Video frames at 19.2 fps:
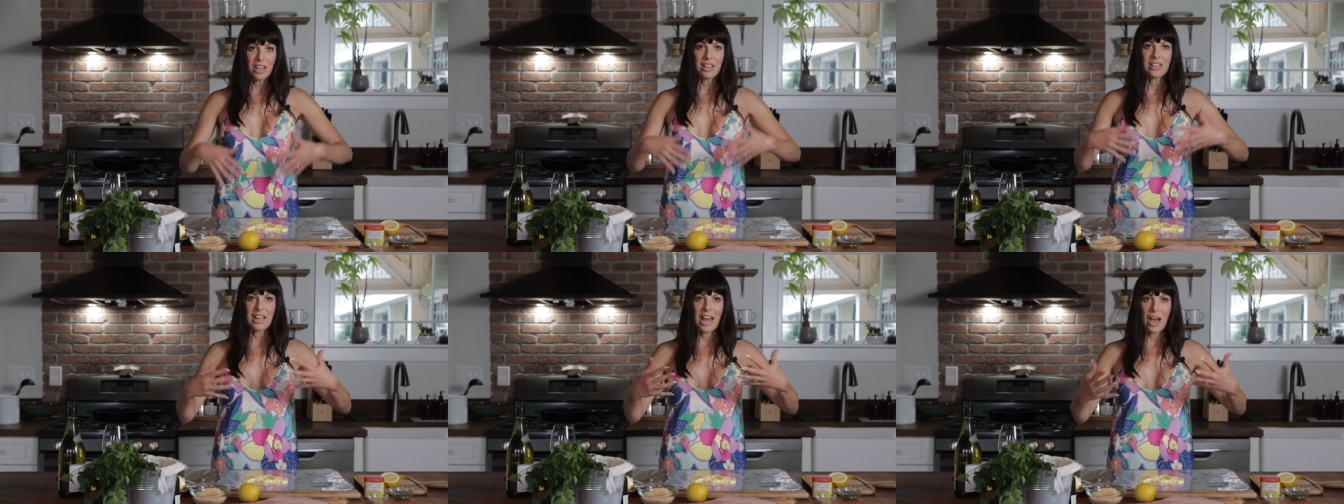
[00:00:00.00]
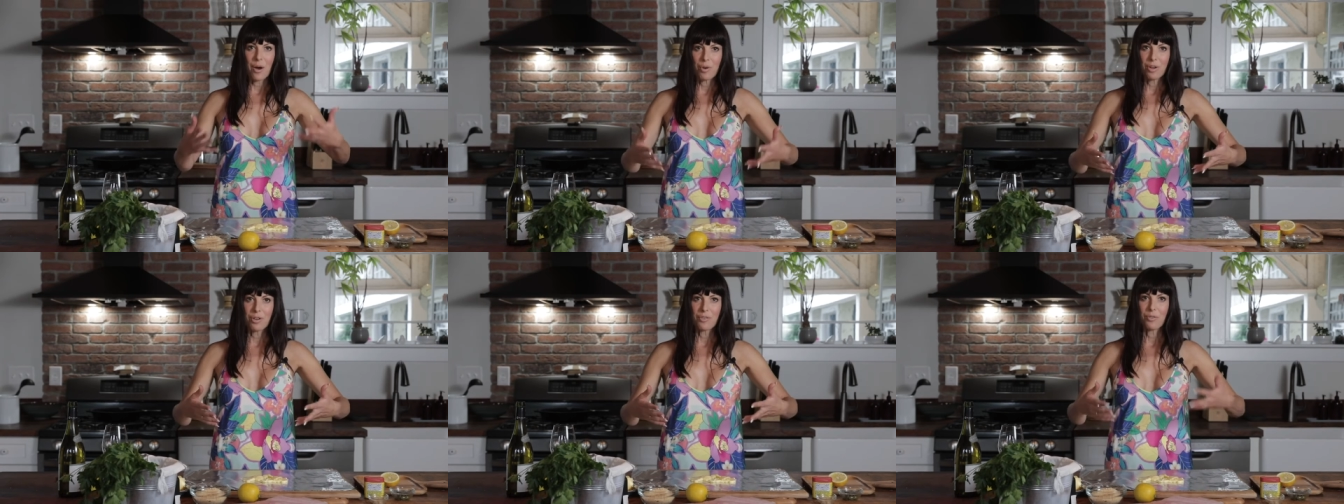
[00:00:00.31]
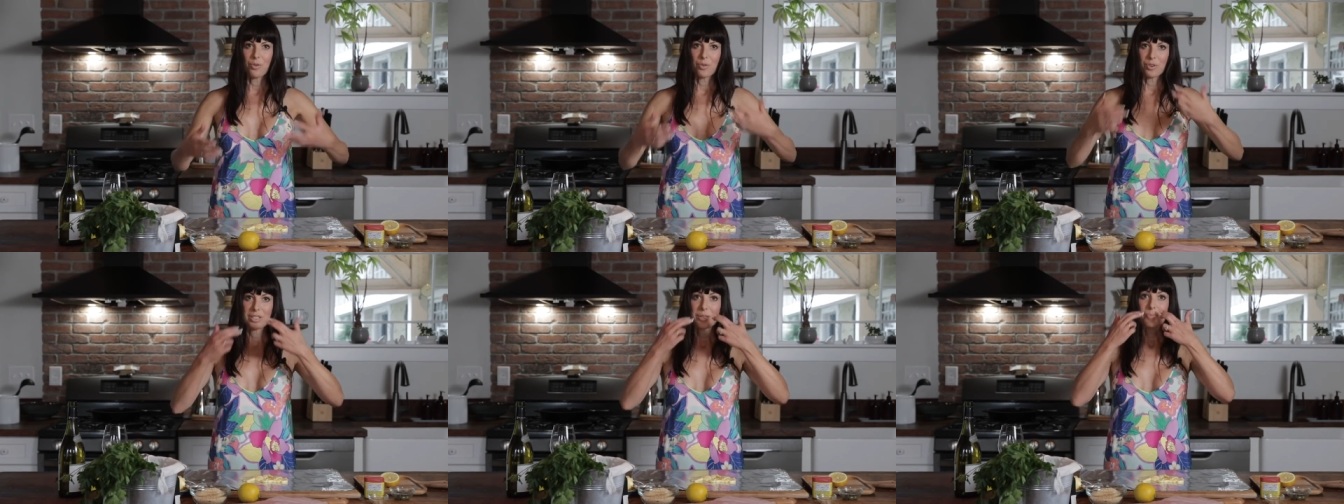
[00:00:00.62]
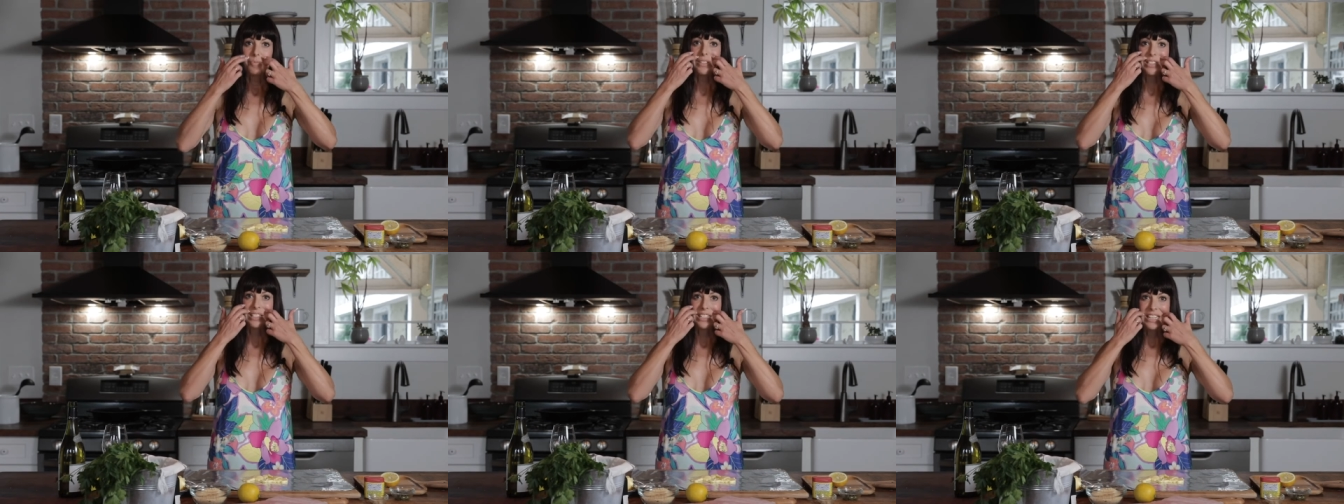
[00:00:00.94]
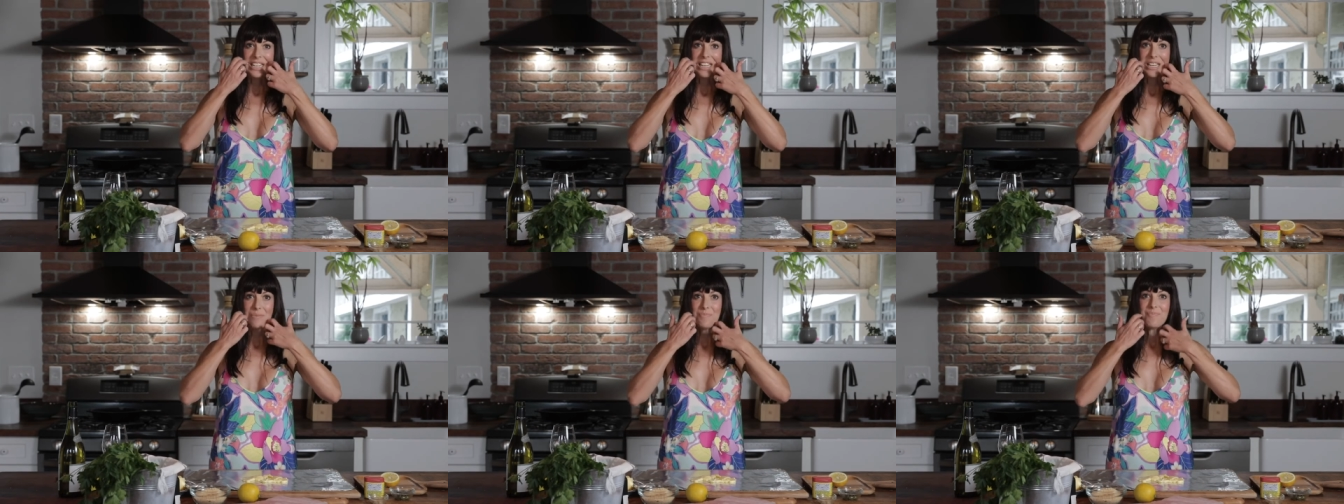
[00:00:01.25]
allowing for some
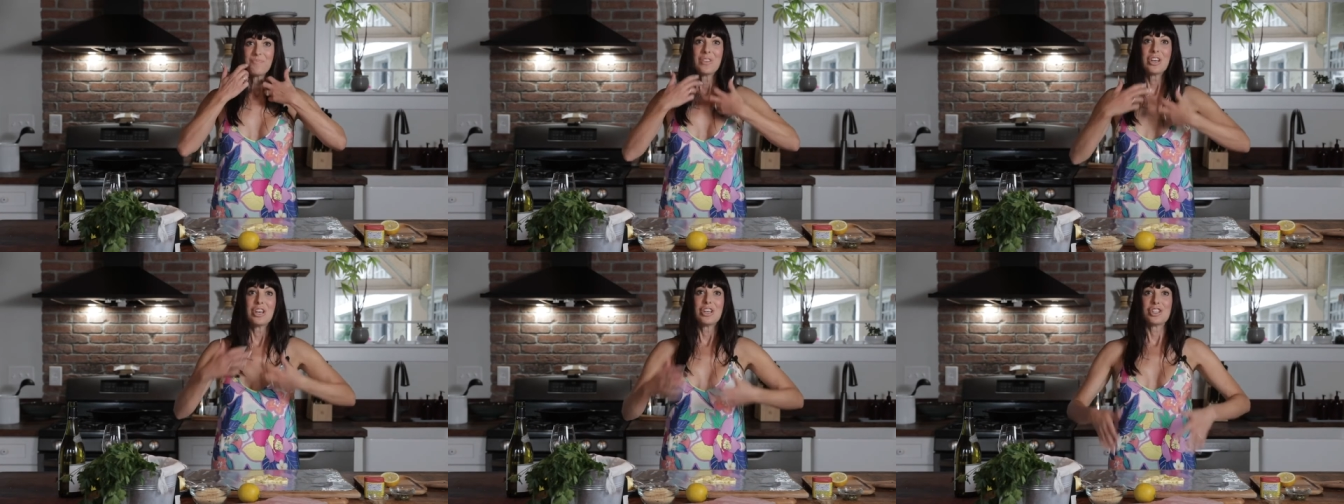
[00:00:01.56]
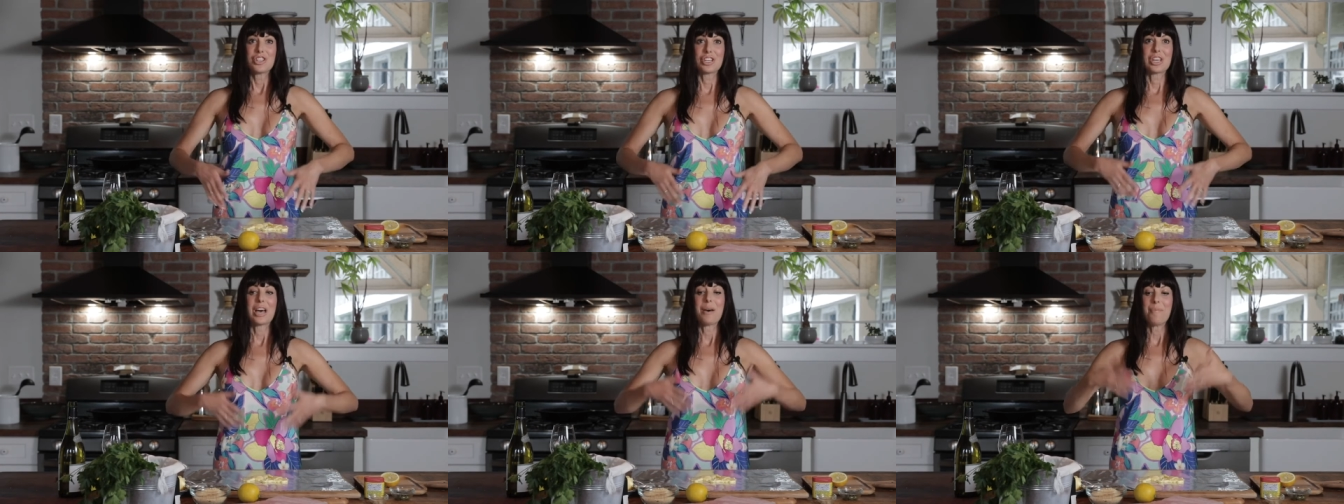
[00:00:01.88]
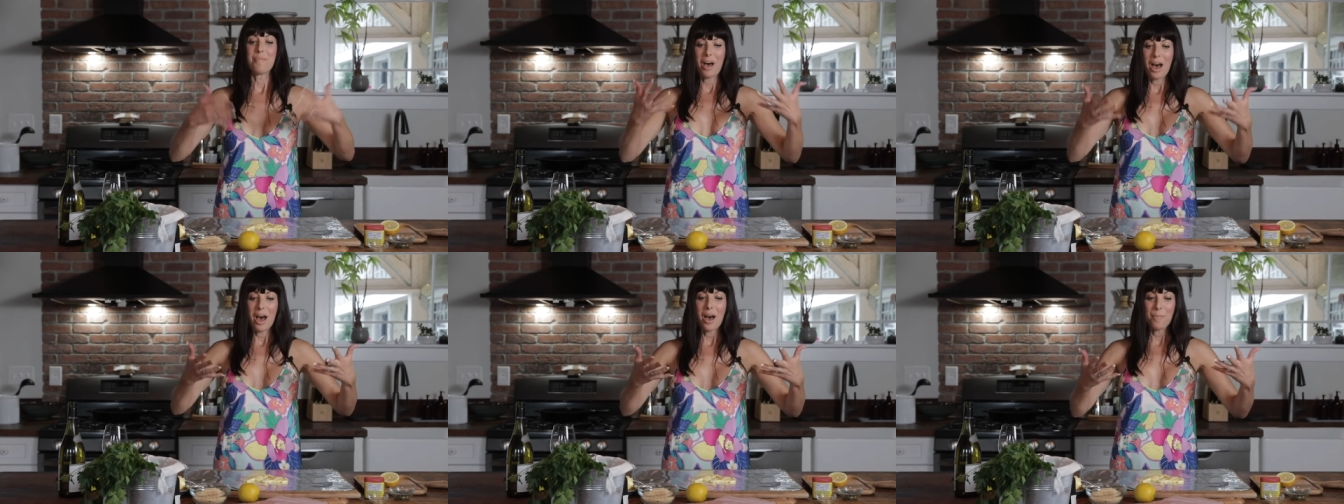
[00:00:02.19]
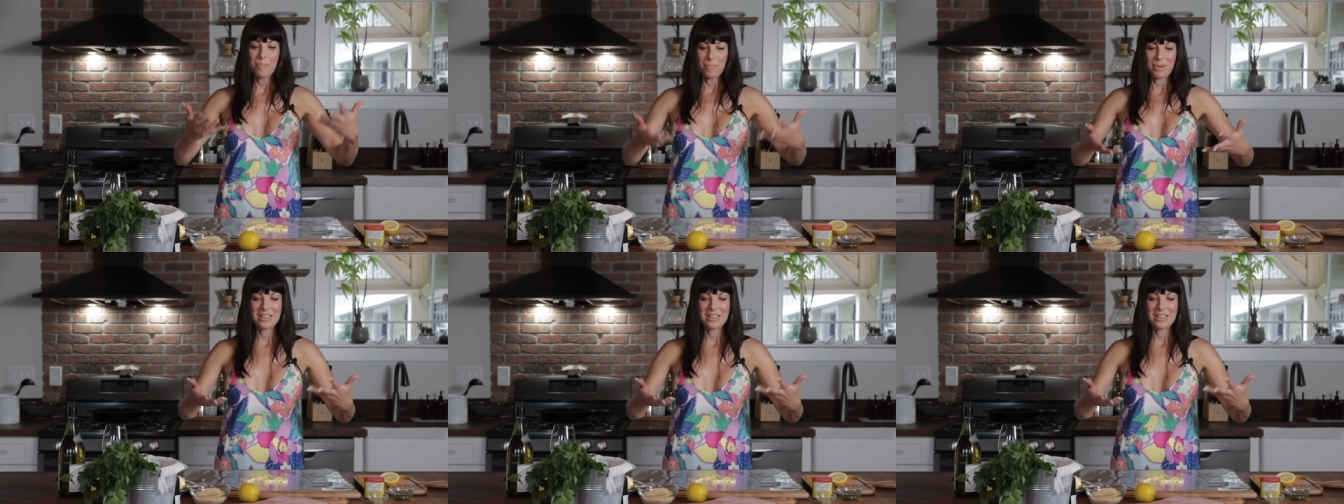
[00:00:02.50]
steam to come up